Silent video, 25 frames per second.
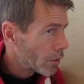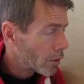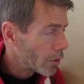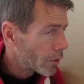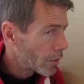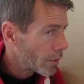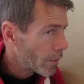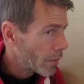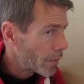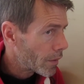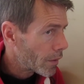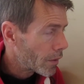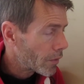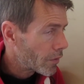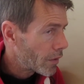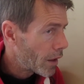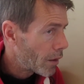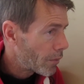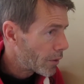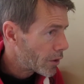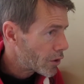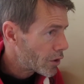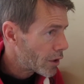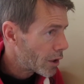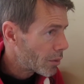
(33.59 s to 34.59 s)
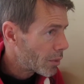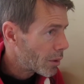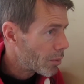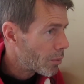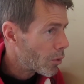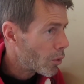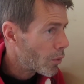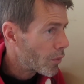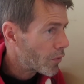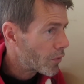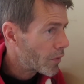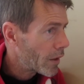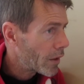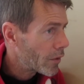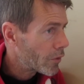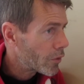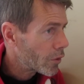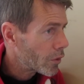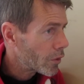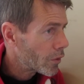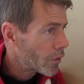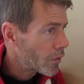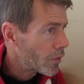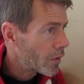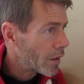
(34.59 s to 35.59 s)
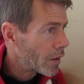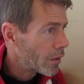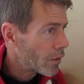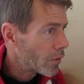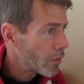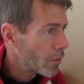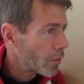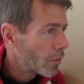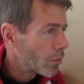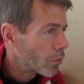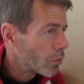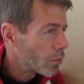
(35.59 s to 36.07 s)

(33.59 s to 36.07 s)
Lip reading: or the Salvation Army Booth Center since